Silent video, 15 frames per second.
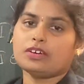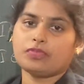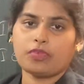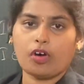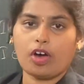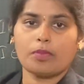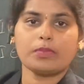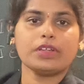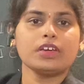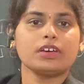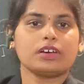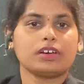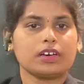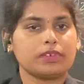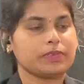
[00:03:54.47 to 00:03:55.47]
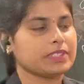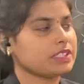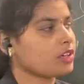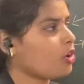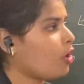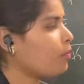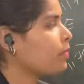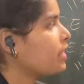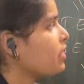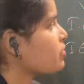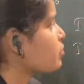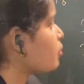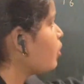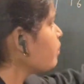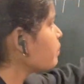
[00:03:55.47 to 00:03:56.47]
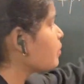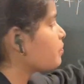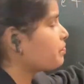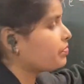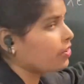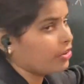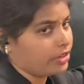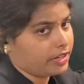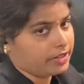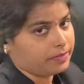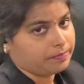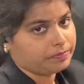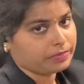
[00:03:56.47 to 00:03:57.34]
formed with a combination of fluorine.